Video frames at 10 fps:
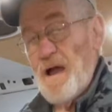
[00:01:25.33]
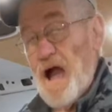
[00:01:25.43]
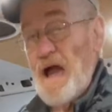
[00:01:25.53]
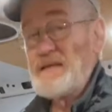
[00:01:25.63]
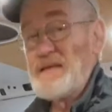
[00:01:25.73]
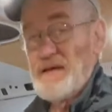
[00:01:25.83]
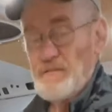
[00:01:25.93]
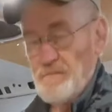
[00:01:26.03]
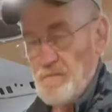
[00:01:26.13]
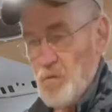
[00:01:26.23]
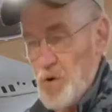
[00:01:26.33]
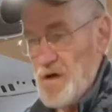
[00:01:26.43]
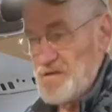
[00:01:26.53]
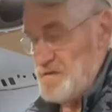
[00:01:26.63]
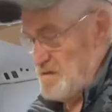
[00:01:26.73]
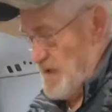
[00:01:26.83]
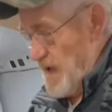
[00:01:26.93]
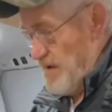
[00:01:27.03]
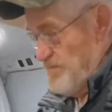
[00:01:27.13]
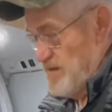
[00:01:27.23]
idea was to
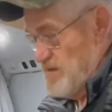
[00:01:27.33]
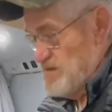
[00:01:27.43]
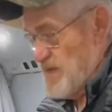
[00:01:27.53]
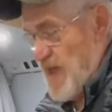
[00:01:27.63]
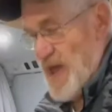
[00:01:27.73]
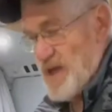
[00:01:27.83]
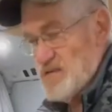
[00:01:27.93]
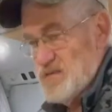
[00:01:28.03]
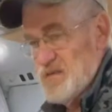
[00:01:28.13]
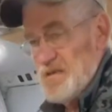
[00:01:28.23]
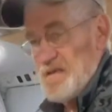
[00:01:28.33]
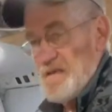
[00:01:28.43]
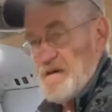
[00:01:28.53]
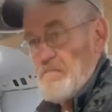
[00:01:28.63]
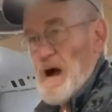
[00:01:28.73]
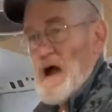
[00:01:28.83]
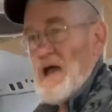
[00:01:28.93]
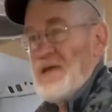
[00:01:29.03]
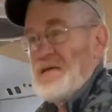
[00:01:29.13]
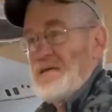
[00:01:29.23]
have this as
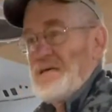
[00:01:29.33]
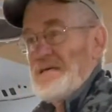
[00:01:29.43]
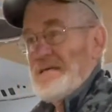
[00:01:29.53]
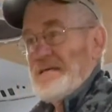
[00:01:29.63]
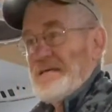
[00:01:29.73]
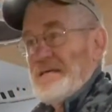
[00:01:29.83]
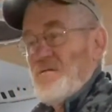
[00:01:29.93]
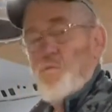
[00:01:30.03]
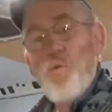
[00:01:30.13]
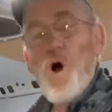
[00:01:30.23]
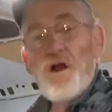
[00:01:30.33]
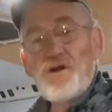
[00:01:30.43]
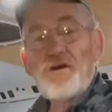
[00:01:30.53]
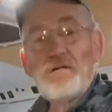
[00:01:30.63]
my water